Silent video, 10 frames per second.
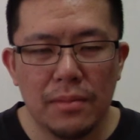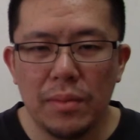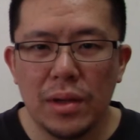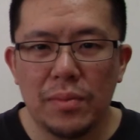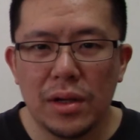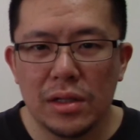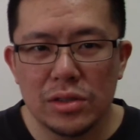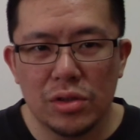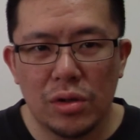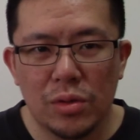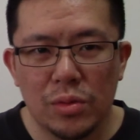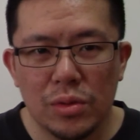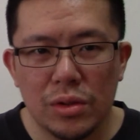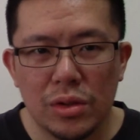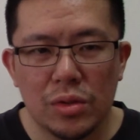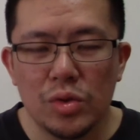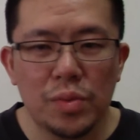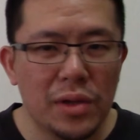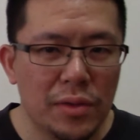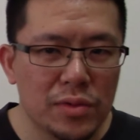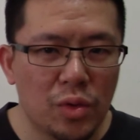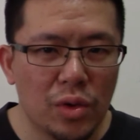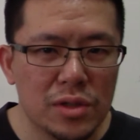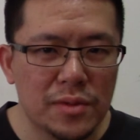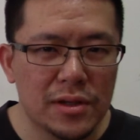maybe being an adult you do play with toys,